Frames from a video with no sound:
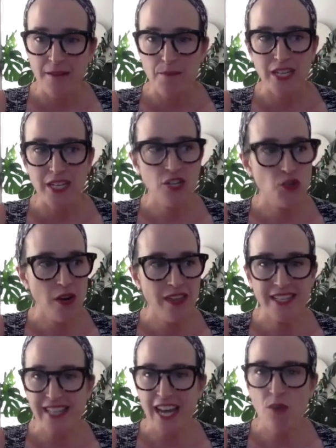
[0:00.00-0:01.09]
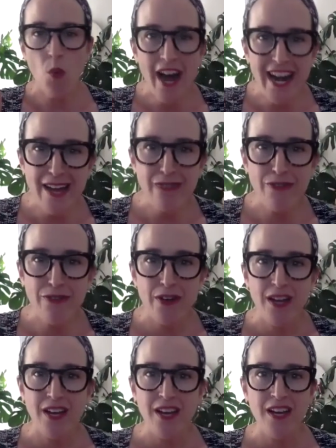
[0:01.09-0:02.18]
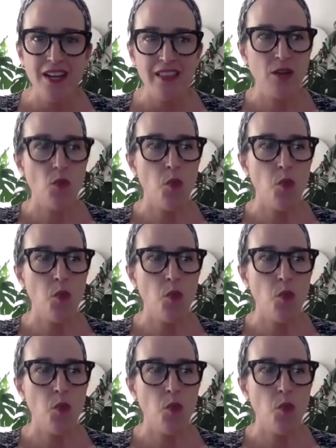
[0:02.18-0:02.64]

enjoy this. And what if like